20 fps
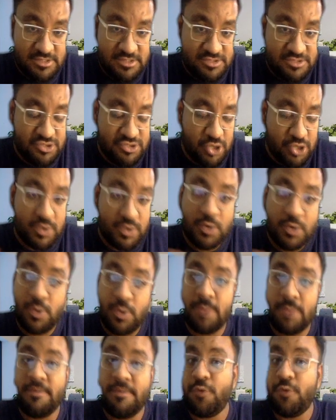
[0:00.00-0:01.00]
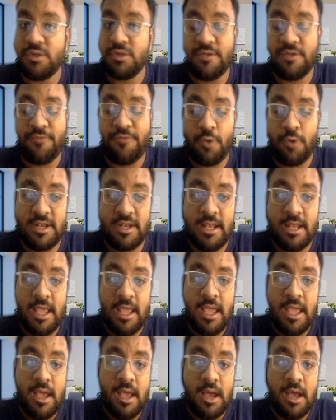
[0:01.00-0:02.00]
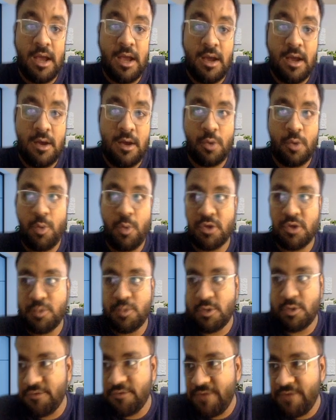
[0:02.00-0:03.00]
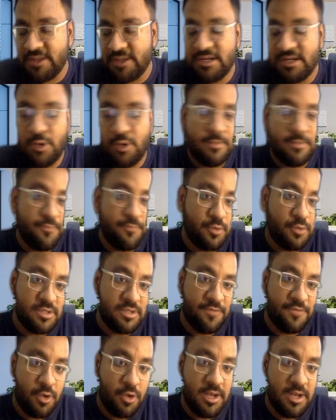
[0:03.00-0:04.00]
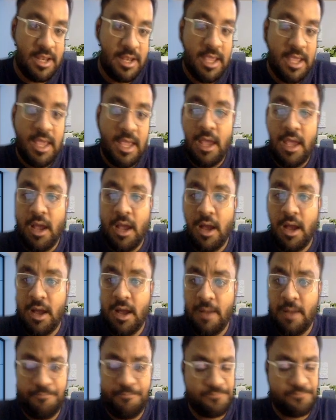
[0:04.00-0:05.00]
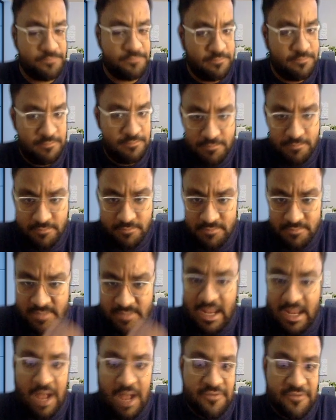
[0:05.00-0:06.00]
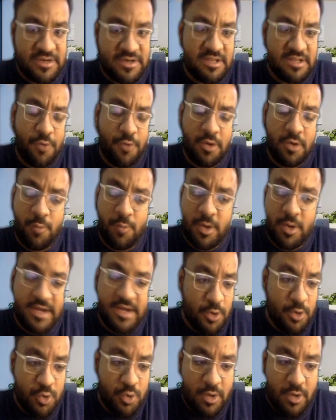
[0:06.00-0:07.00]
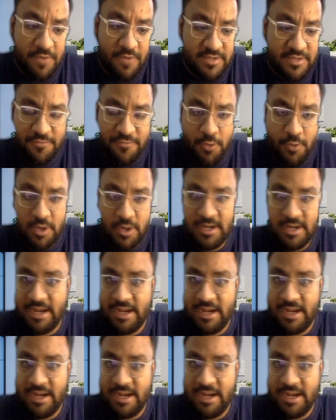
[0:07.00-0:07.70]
Joshua doing before the fall, or what was your father doing before the fall? Uh, then after the fall, what did you do after the fall?